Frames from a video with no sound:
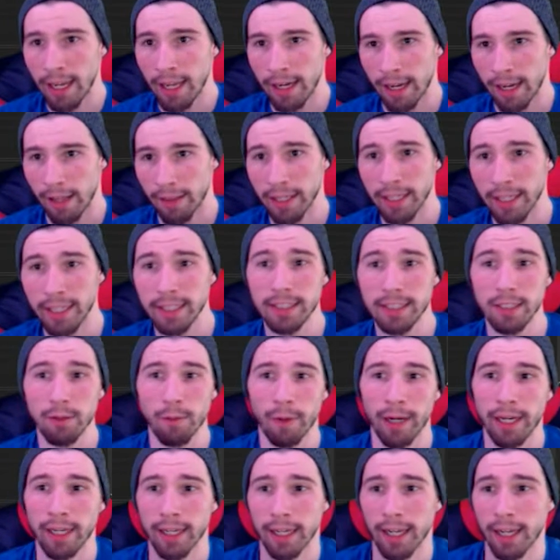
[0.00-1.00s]
Now the easy
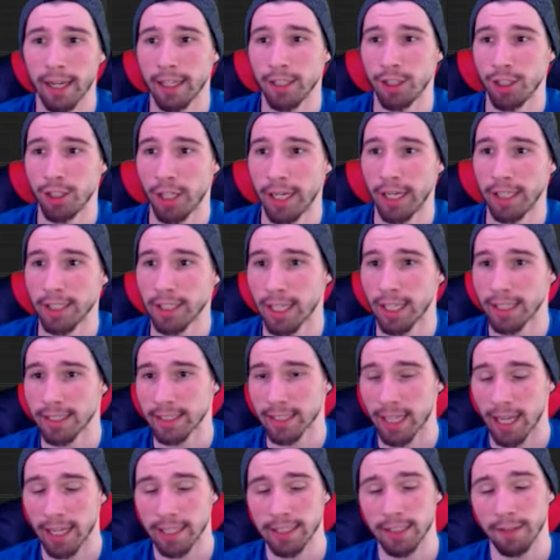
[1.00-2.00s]
way to kind of change that
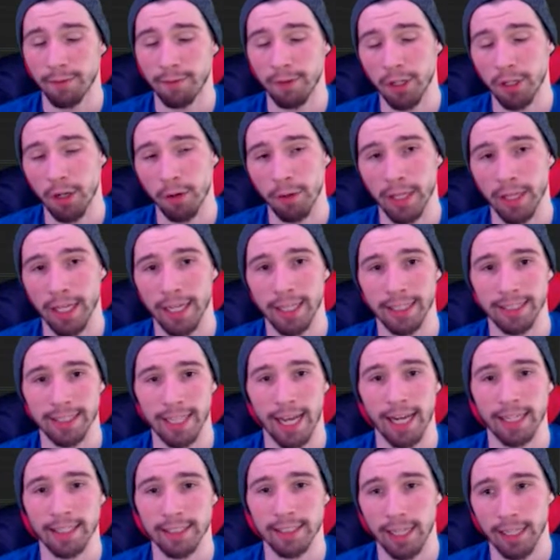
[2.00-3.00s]
size, if you know the
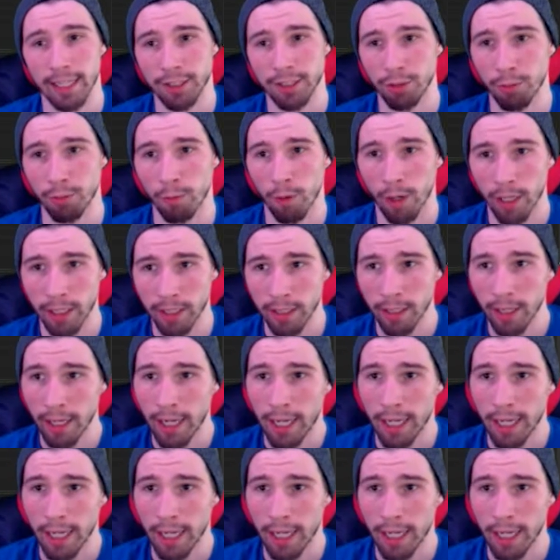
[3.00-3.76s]
exact size you want,